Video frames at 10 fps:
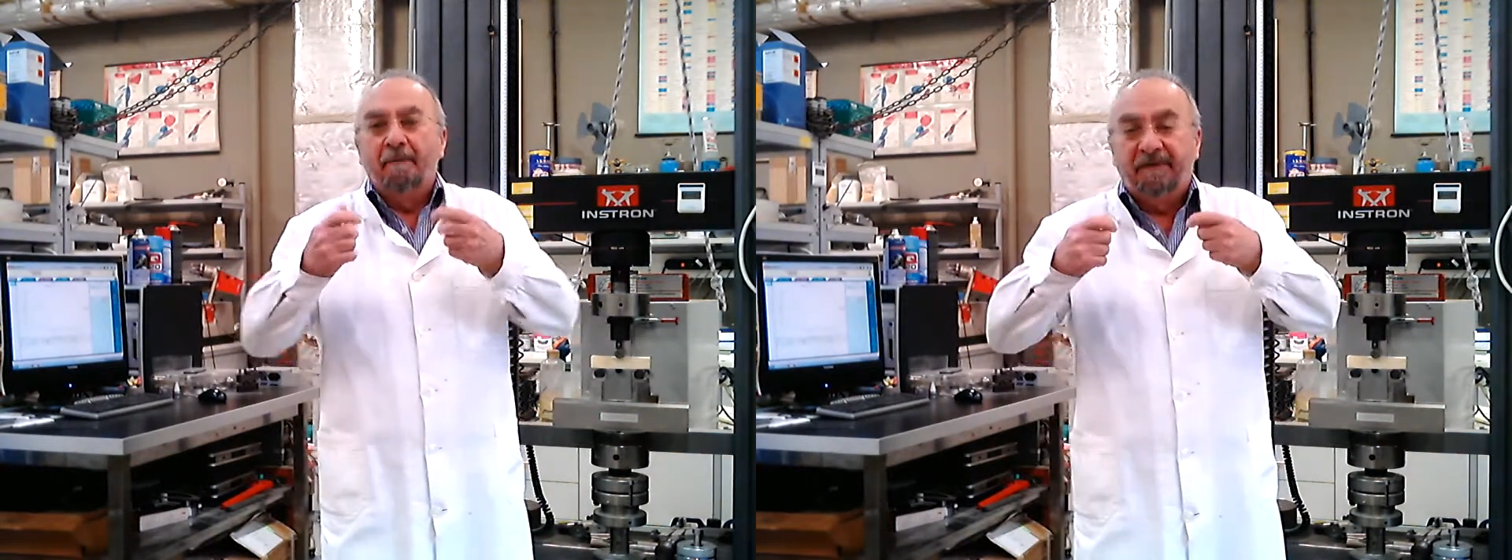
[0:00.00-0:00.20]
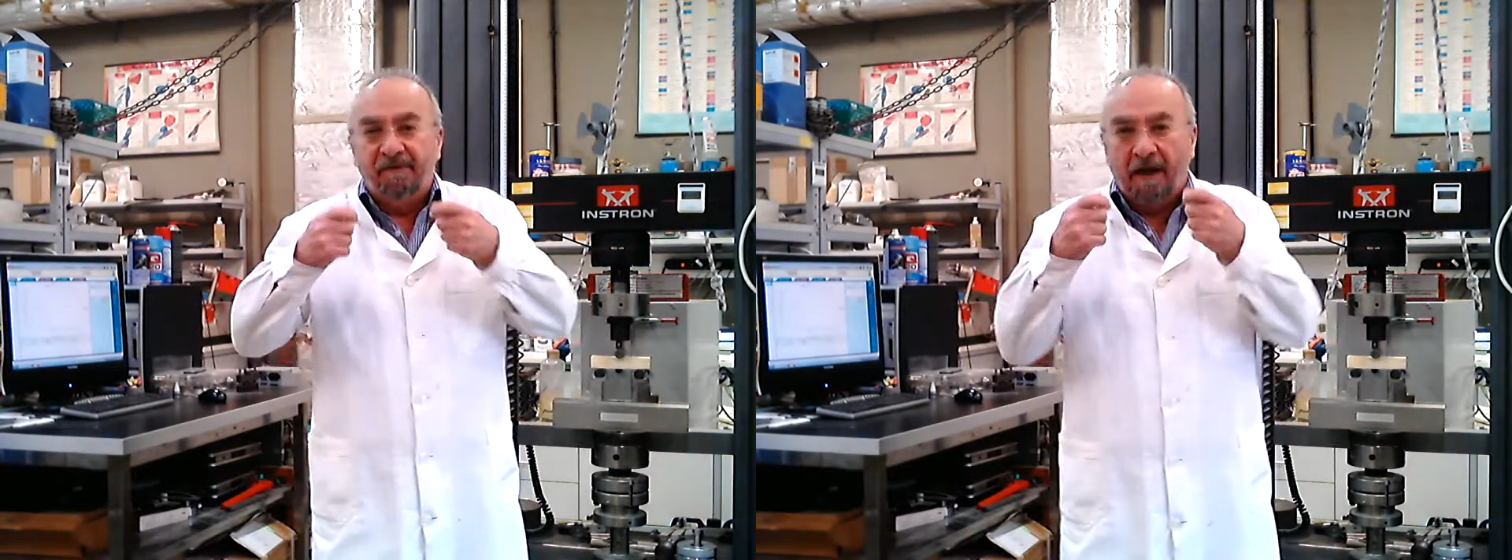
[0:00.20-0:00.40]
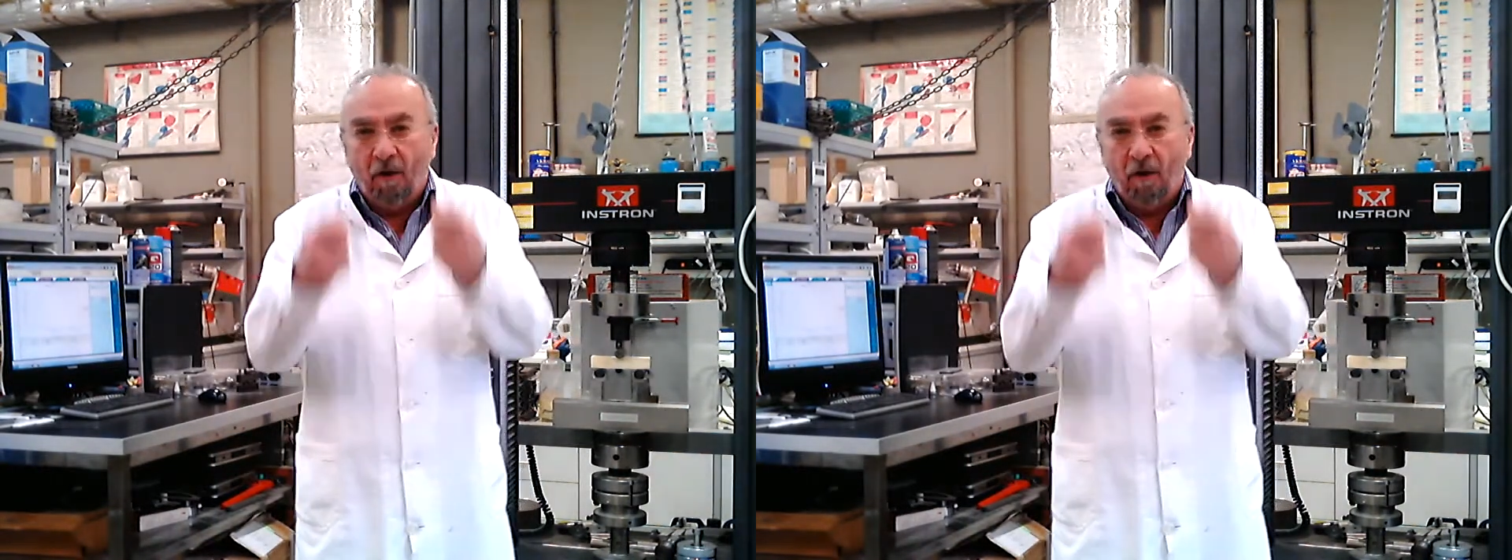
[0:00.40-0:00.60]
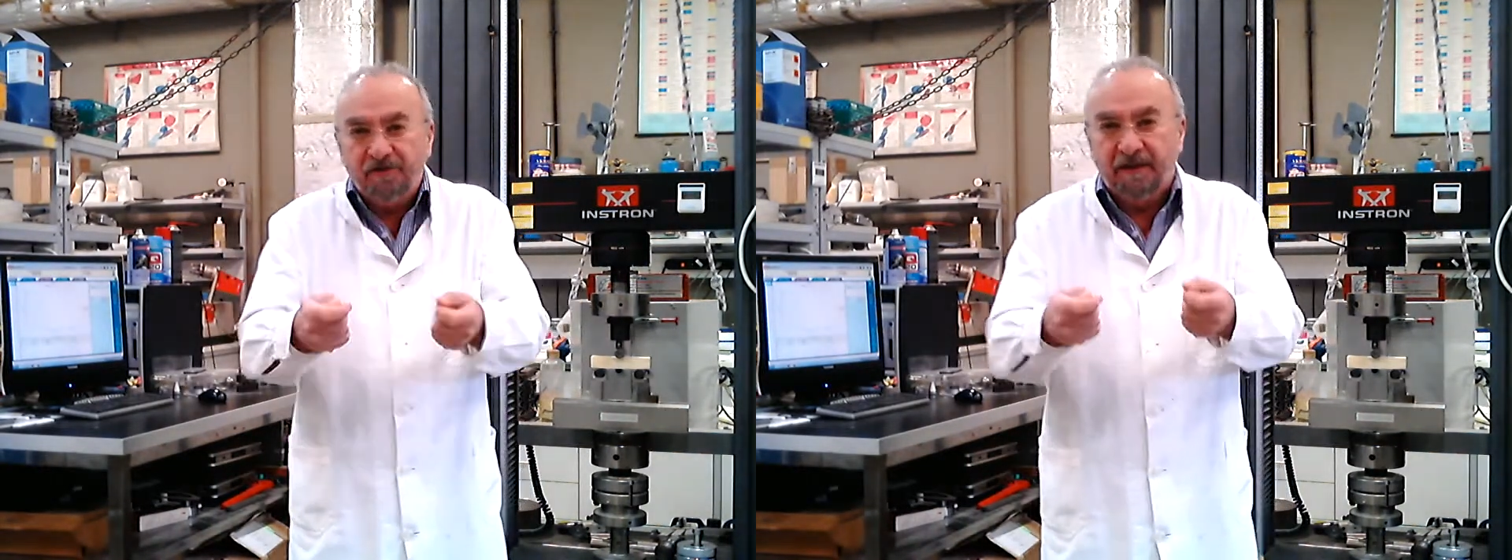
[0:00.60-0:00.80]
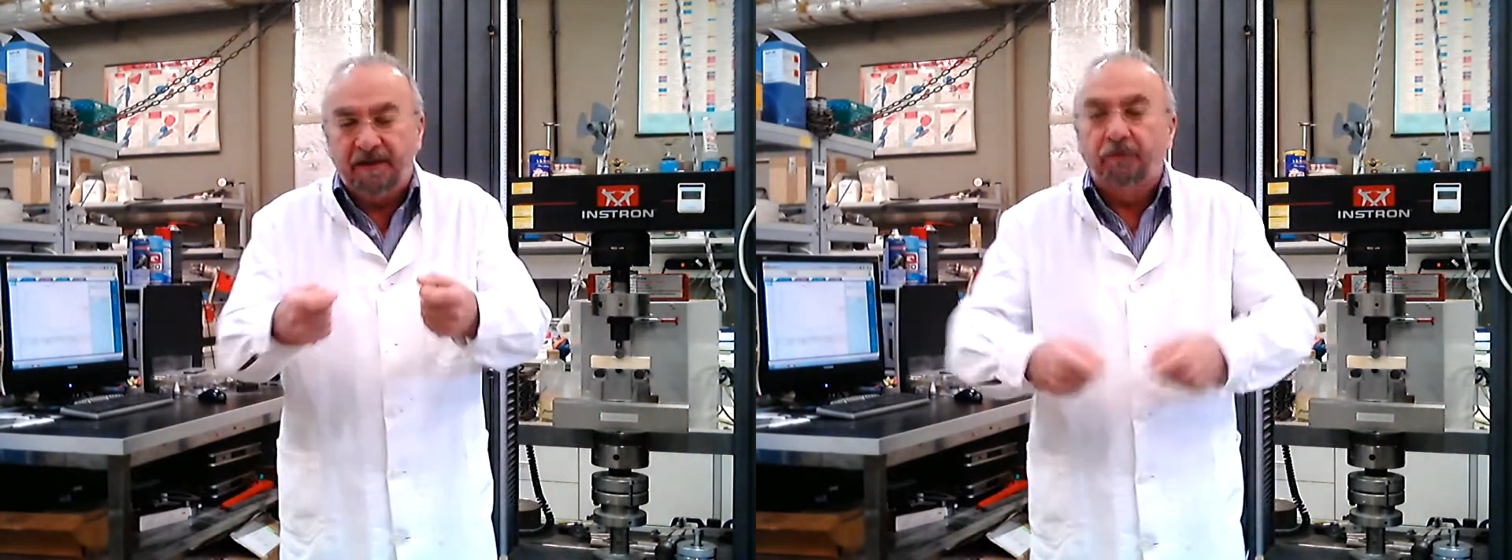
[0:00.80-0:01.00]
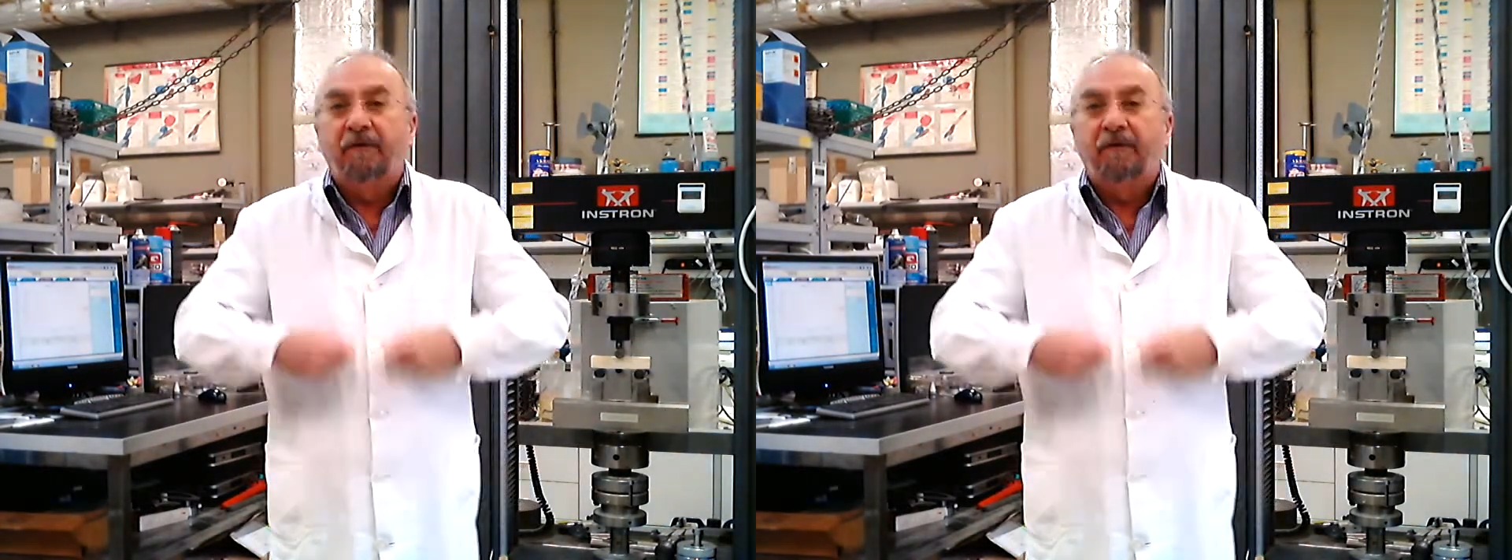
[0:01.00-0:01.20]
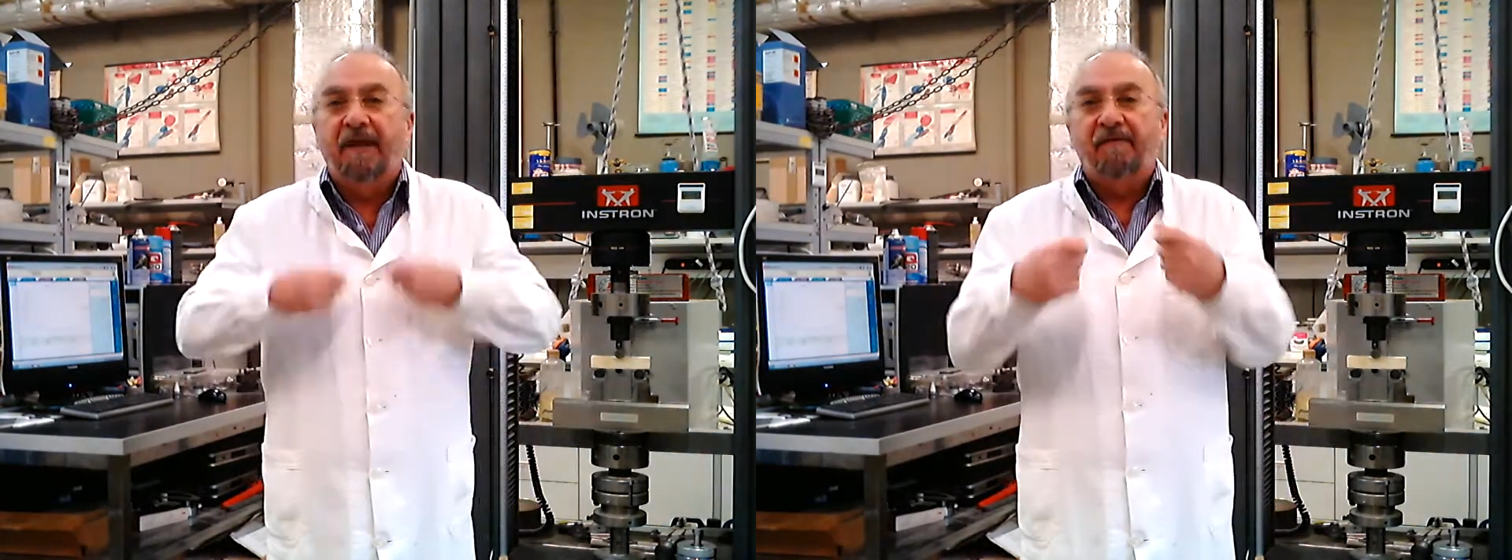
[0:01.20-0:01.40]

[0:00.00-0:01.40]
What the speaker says: velocity, to give